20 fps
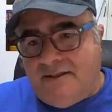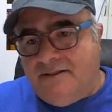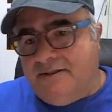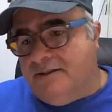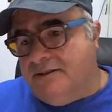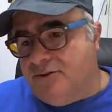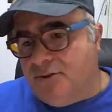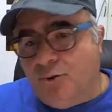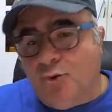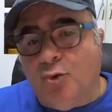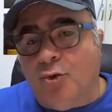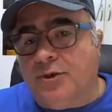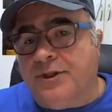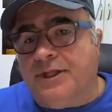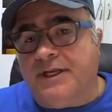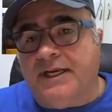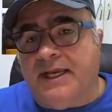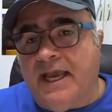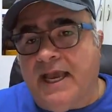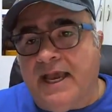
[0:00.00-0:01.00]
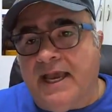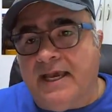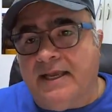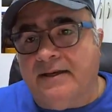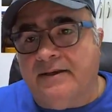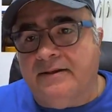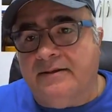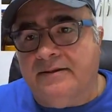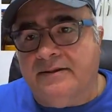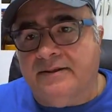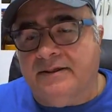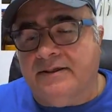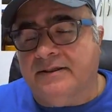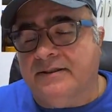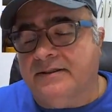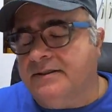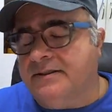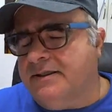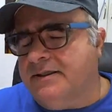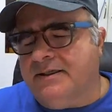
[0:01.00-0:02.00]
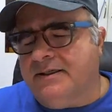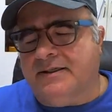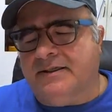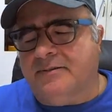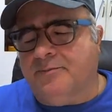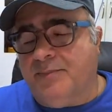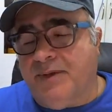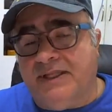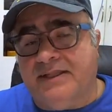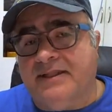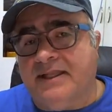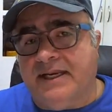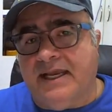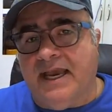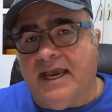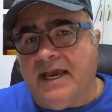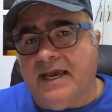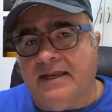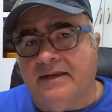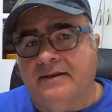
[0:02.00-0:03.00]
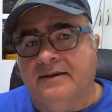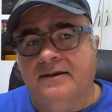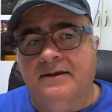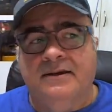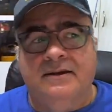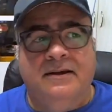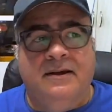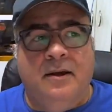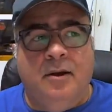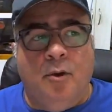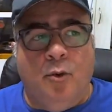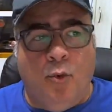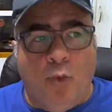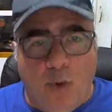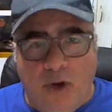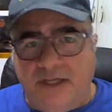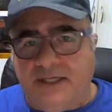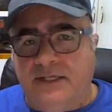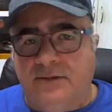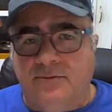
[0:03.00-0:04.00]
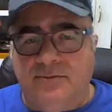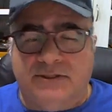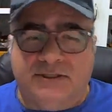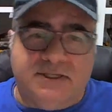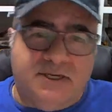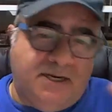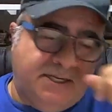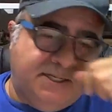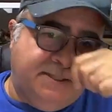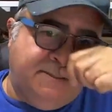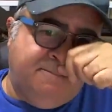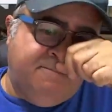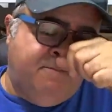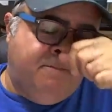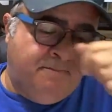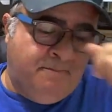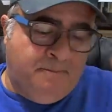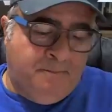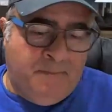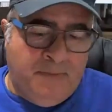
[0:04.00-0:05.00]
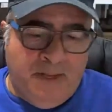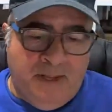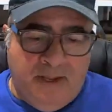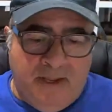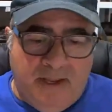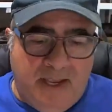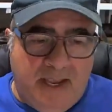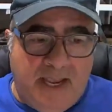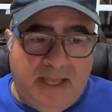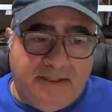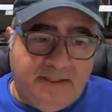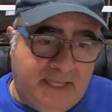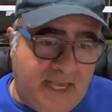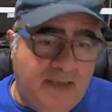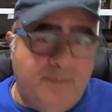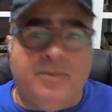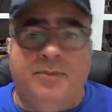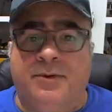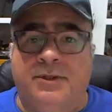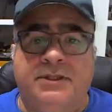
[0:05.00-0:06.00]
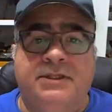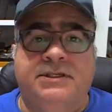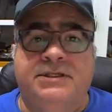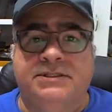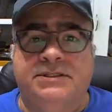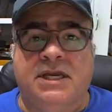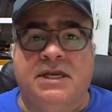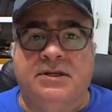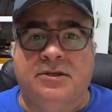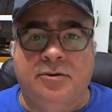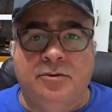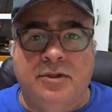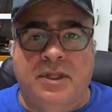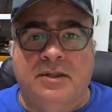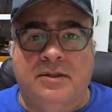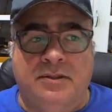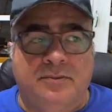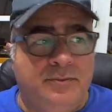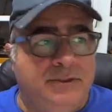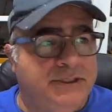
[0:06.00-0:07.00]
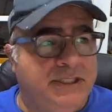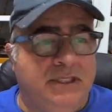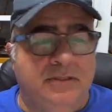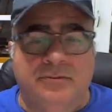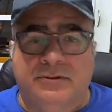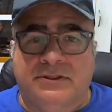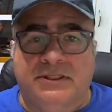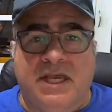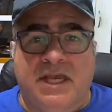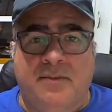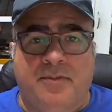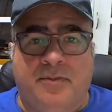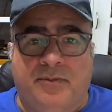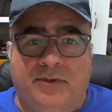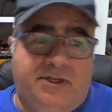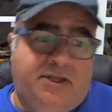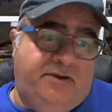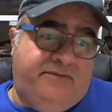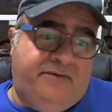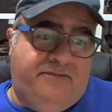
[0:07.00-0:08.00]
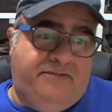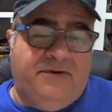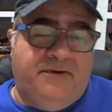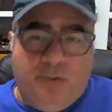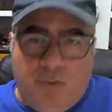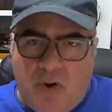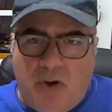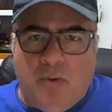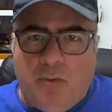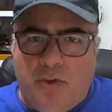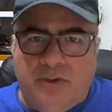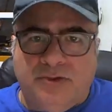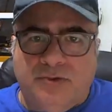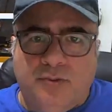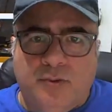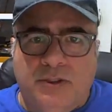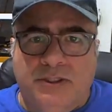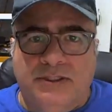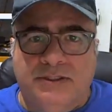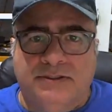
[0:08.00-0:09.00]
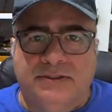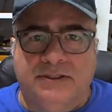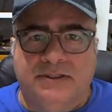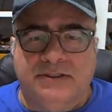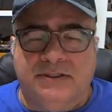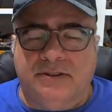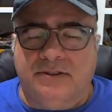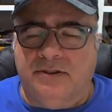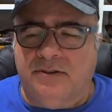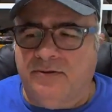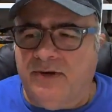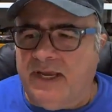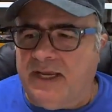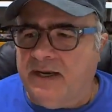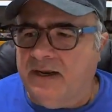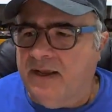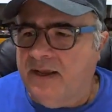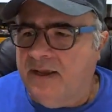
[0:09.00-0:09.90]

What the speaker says: the tool that he had, the bit that he had, what he was cutting, and the capabilities I knew that the machine was capable of. I figured, well, 120 is a good rate.